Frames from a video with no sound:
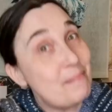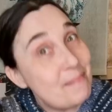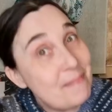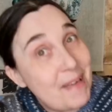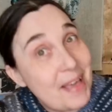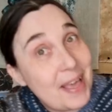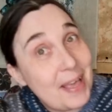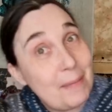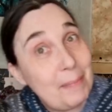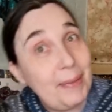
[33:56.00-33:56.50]

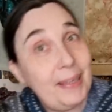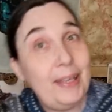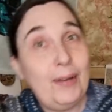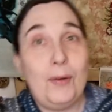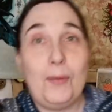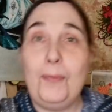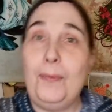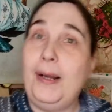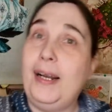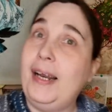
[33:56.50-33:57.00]
maybe,
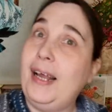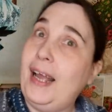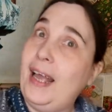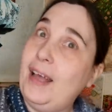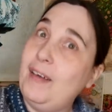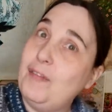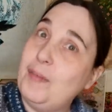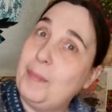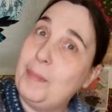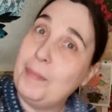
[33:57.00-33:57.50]
or when I
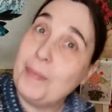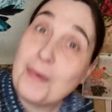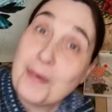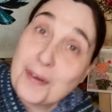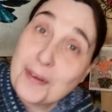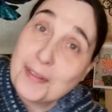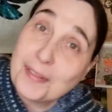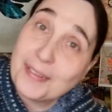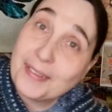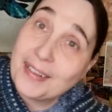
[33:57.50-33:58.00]
have a
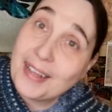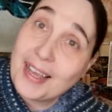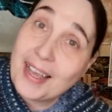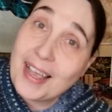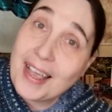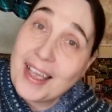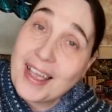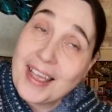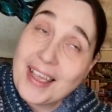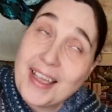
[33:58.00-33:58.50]

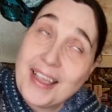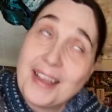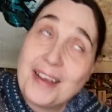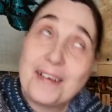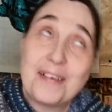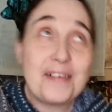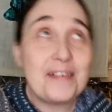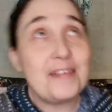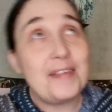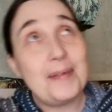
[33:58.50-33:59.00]
birthday
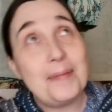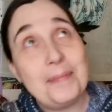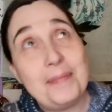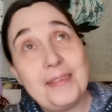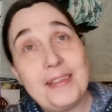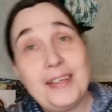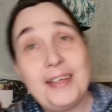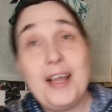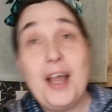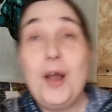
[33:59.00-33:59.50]
or
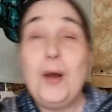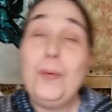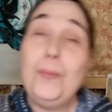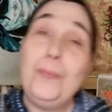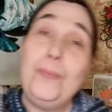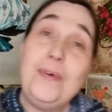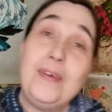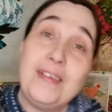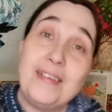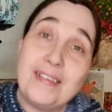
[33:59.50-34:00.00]
something,
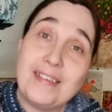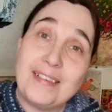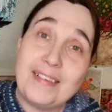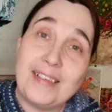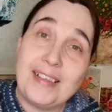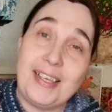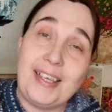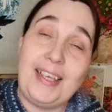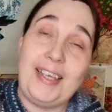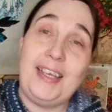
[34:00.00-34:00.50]
we'll
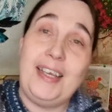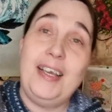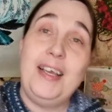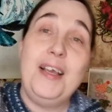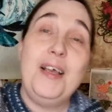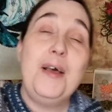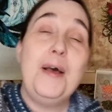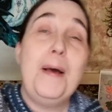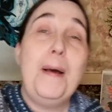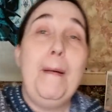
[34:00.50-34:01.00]
see.
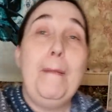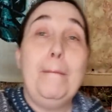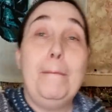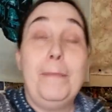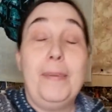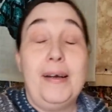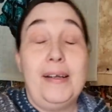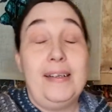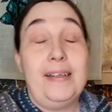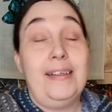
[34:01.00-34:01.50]

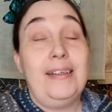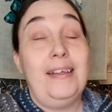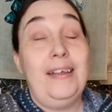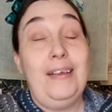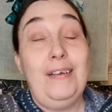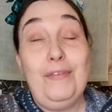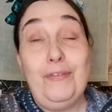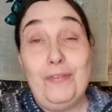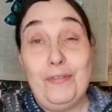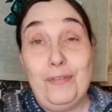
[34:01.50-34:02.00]
But if